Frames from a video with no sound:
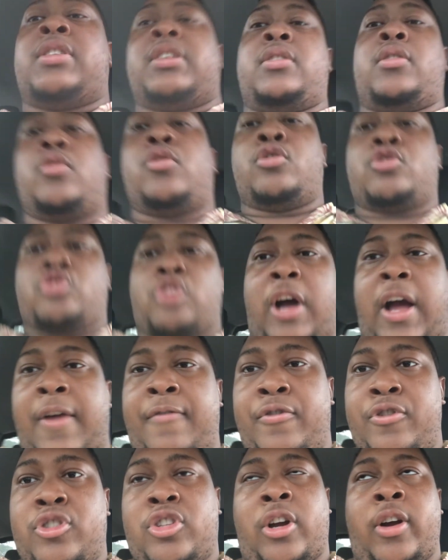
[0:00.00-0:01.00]
is that the
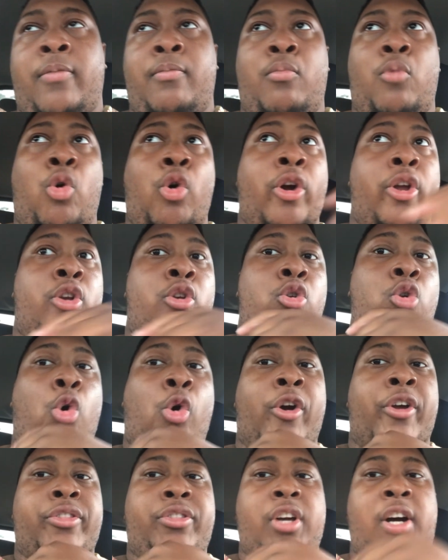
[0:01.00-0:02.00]
drivers are more
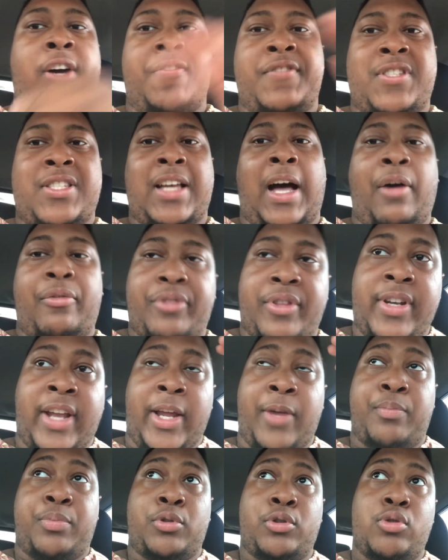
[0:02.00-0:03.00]
north of South
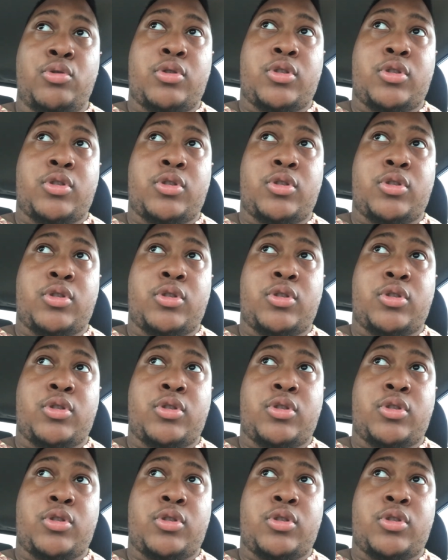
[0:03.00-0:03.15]
Naples.